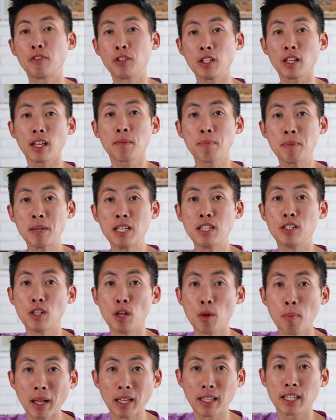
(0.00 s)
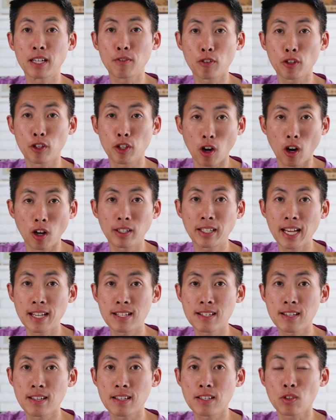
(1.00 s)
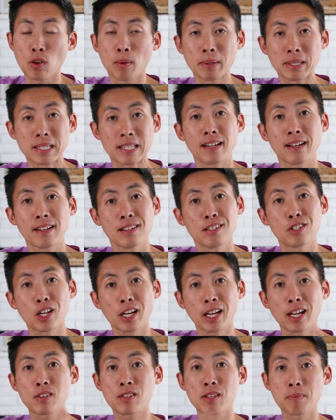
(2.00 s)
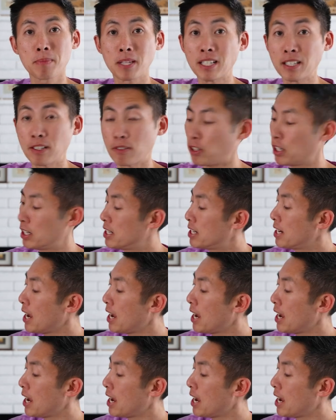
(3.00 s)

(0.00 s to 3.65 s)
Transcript: If you're like me, you know Pelican for their hard cases, so I'm excited to check out something different